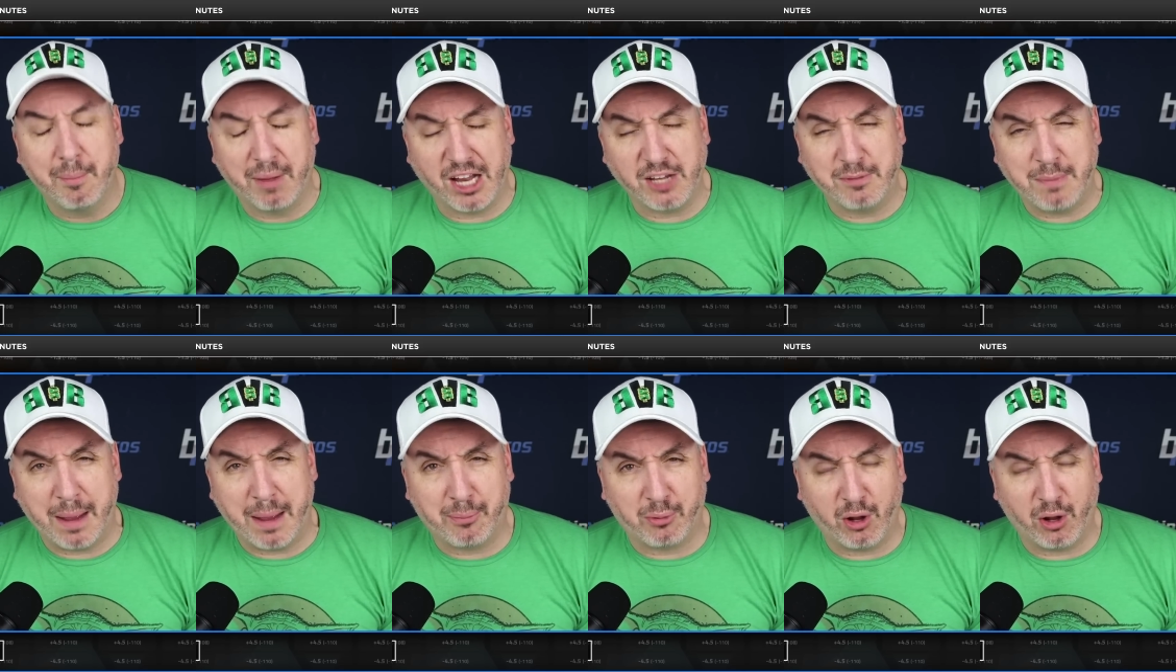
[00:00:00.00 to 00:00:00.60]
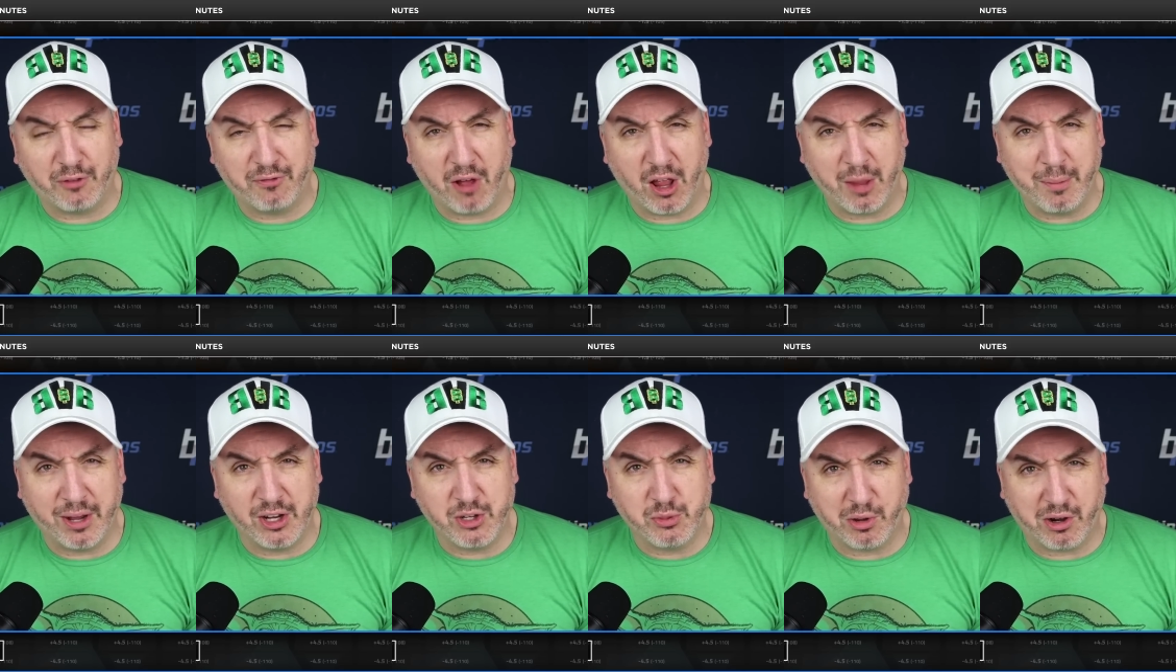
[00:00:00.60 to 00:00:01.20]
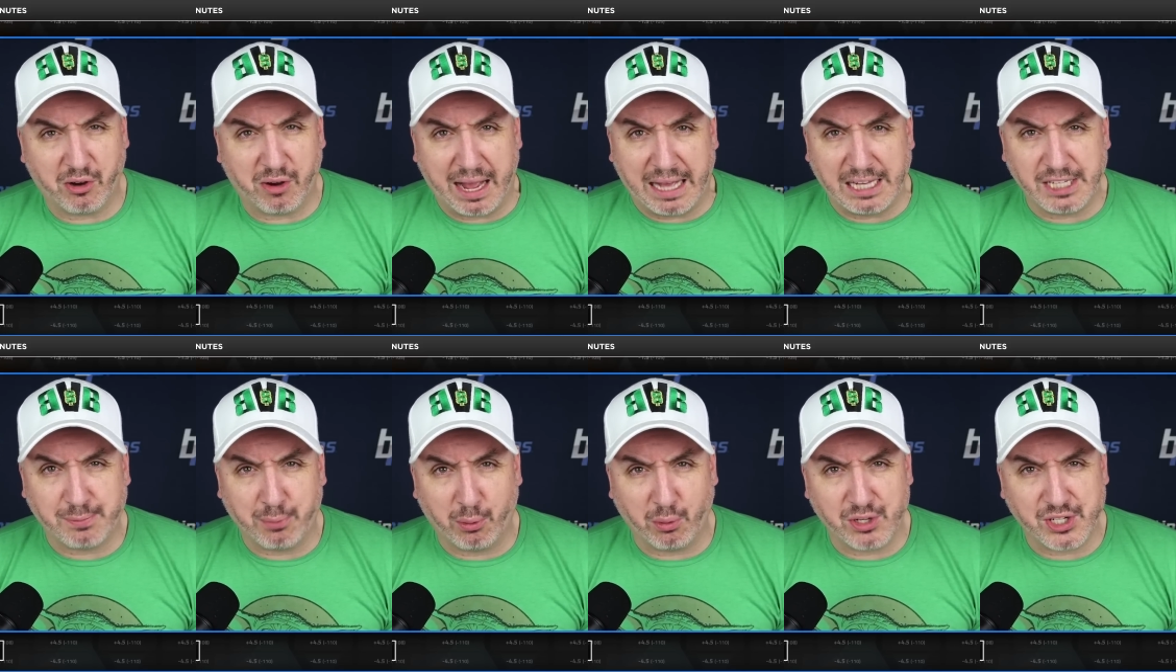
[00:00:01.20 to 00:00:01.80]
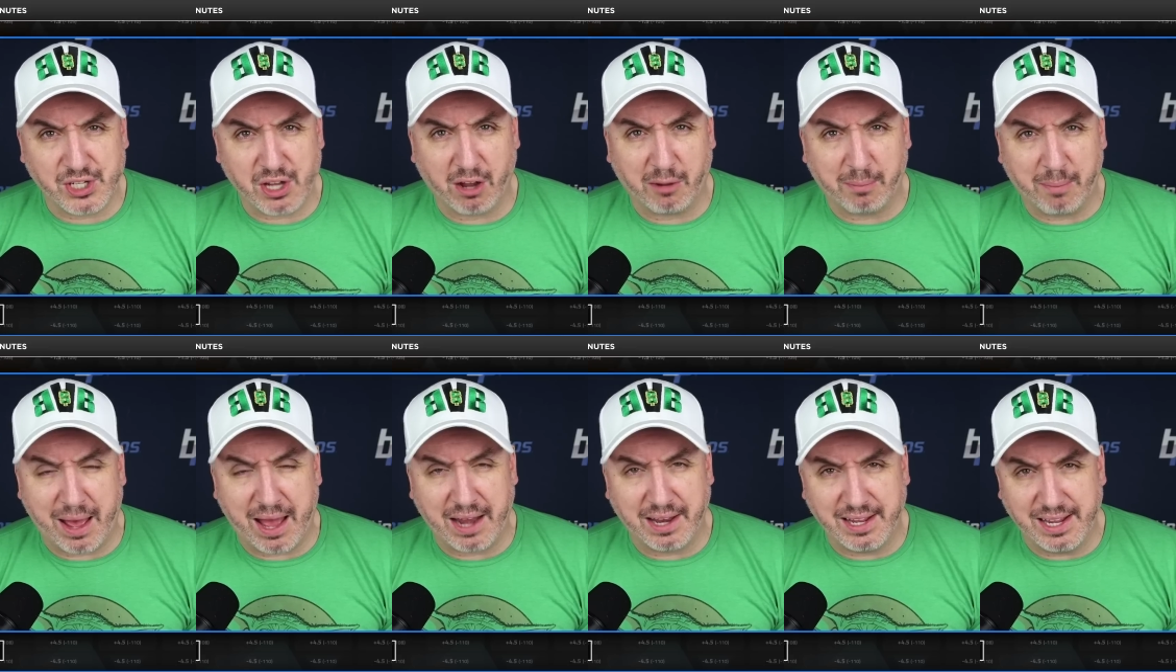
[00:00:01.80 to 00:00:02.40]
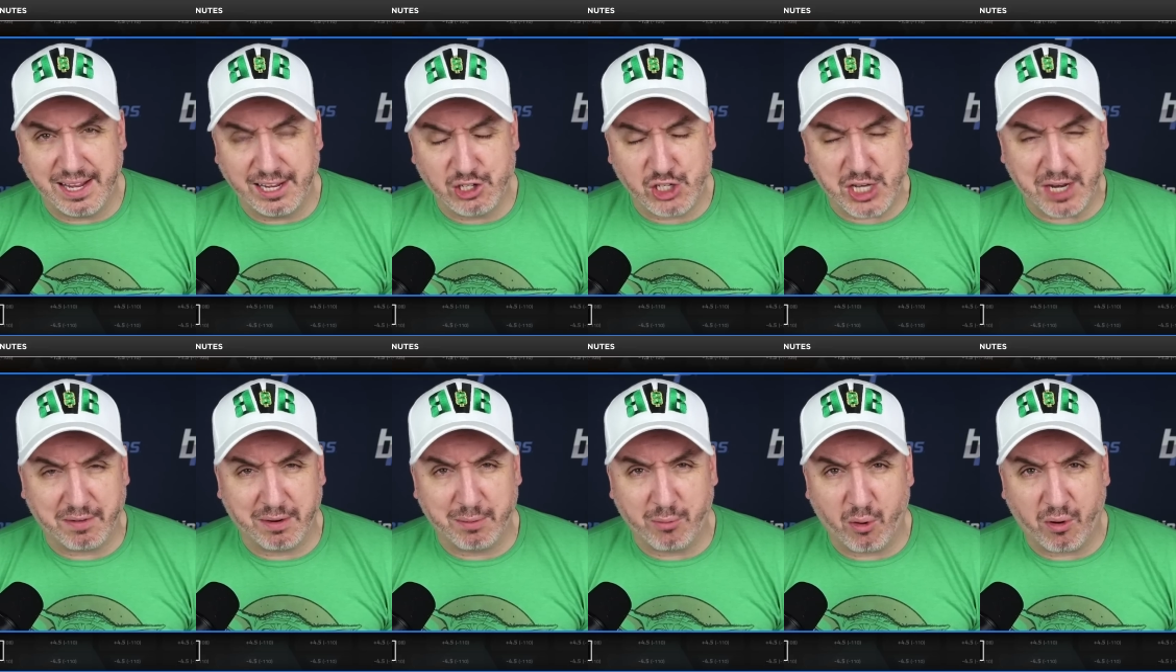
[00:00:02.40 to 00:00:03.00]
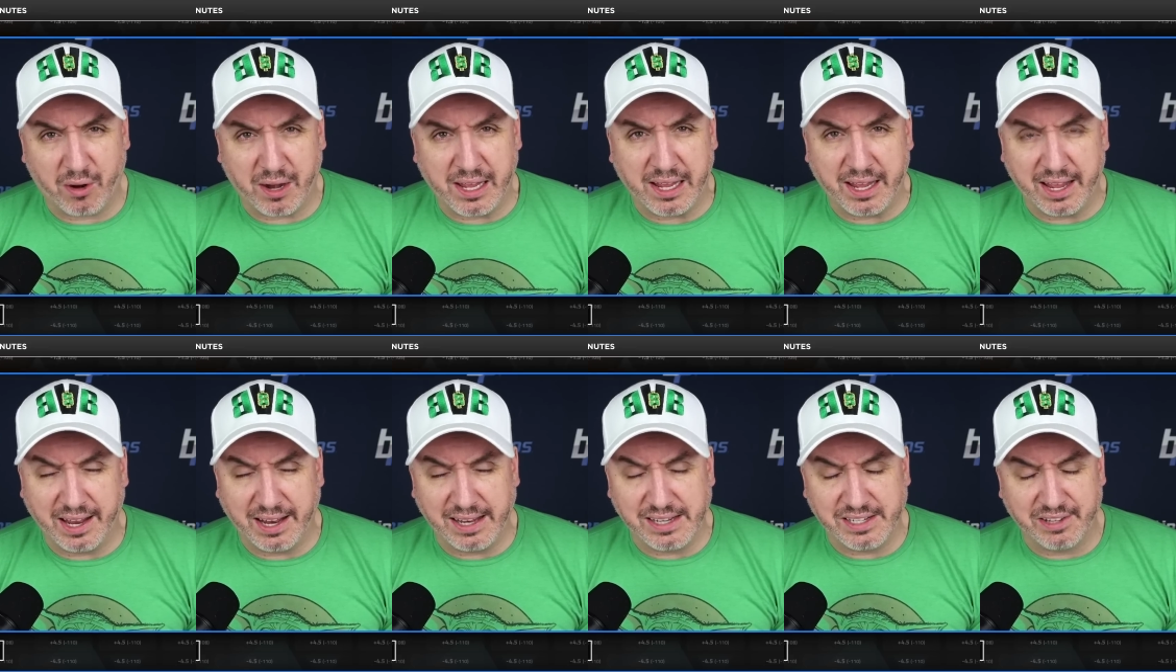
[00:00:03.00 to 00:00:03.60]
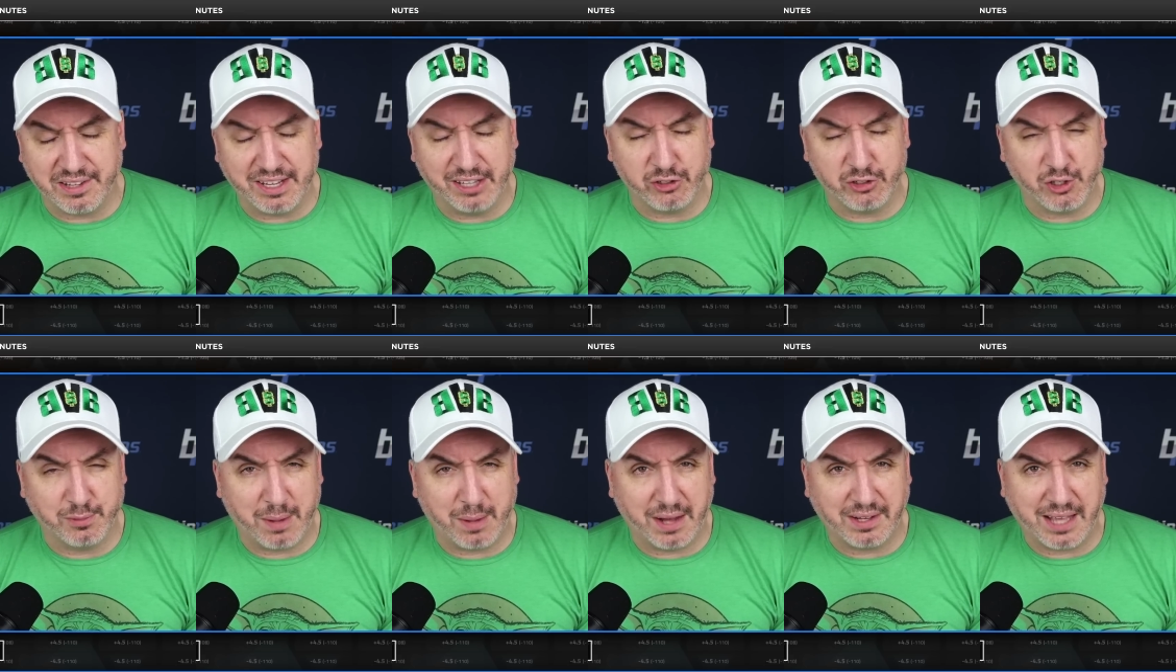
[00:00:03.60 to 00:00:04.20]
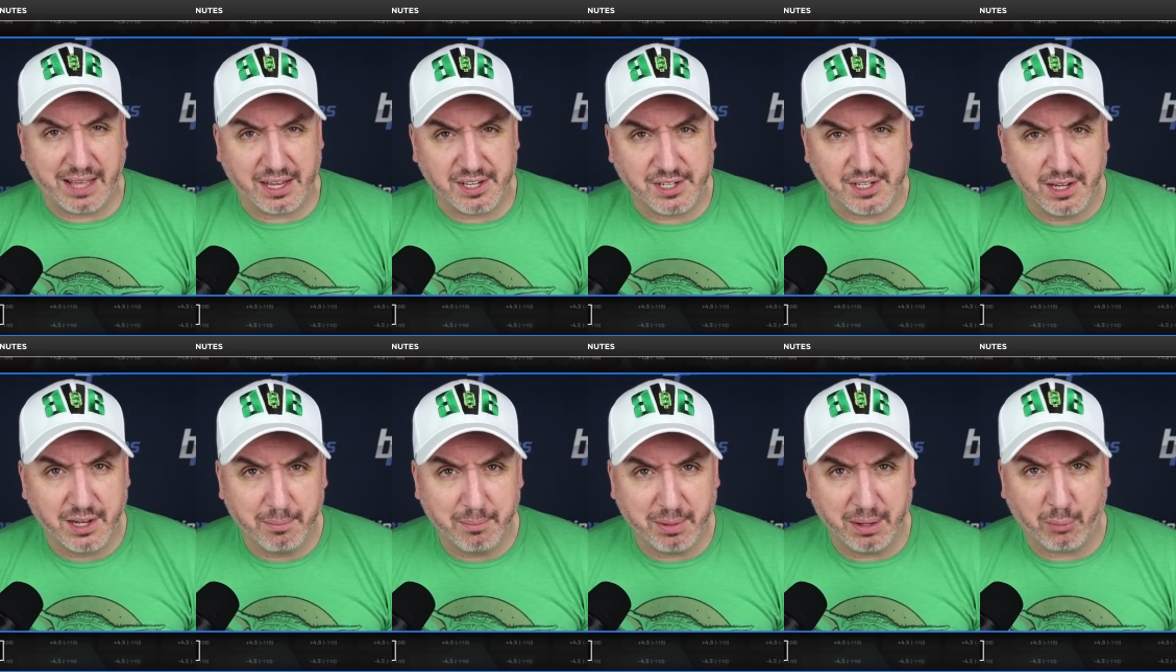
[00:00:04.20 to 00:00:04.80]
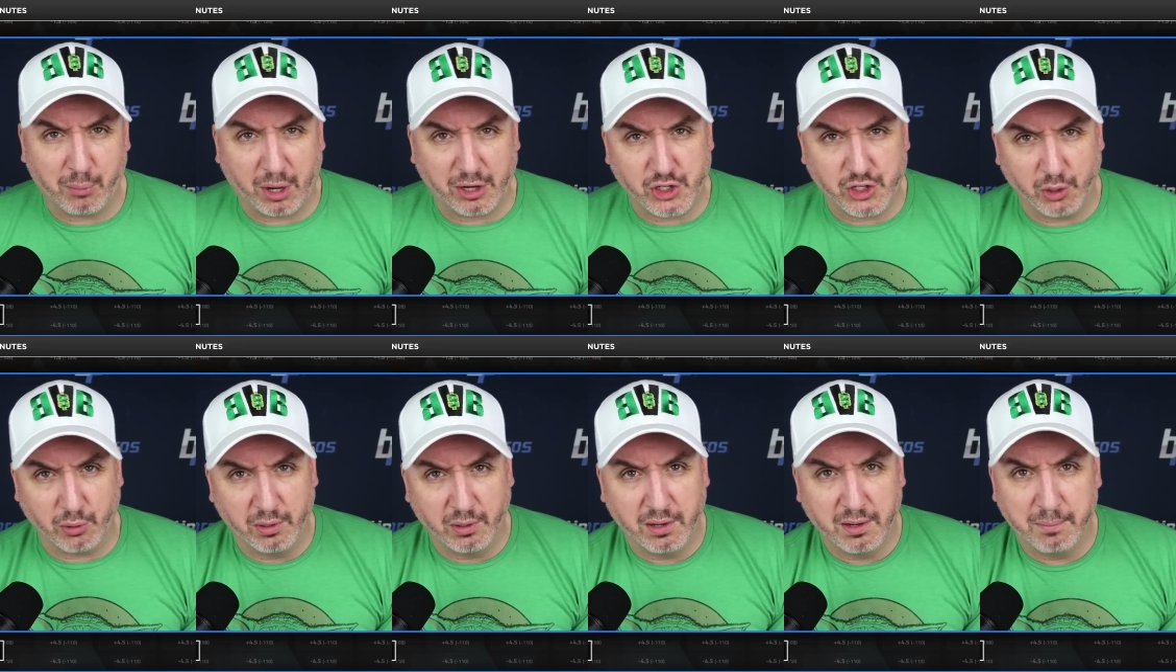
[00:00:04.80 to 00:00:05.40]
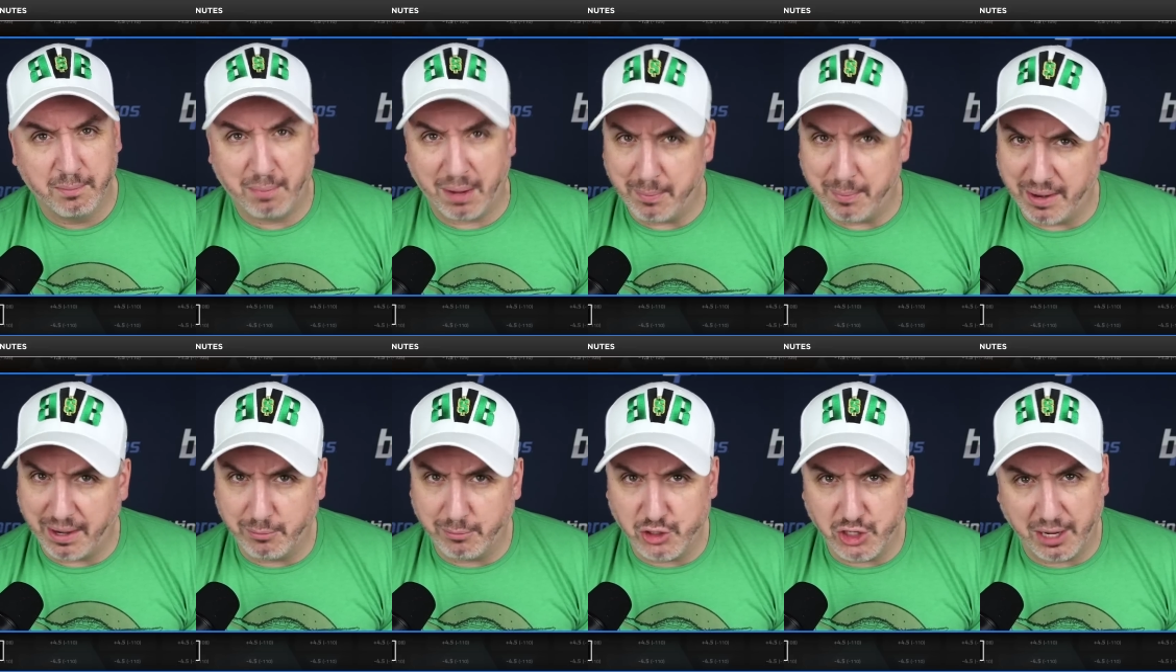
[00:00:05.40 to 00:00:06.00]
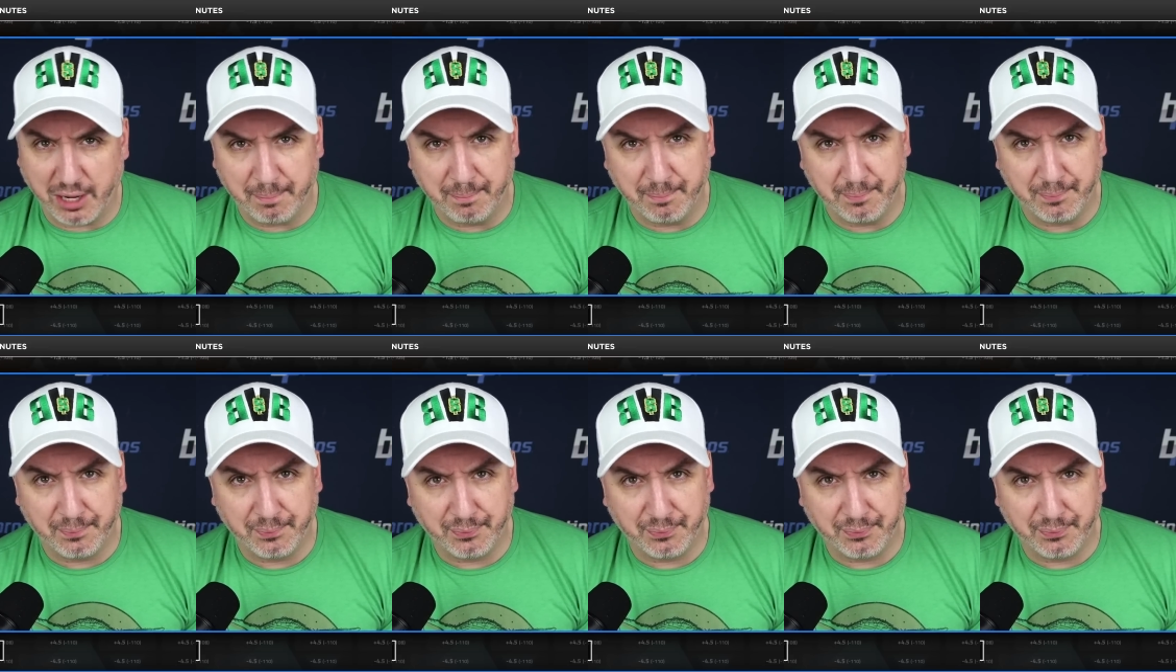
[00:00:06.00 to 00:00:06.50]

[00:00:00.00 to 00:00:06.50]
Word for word: My name is Matt Peralta. Follow me on Twitter at Sports Talk Matt each and every morning. It is the Daily Juice Podcast being brought to you by BetMGM.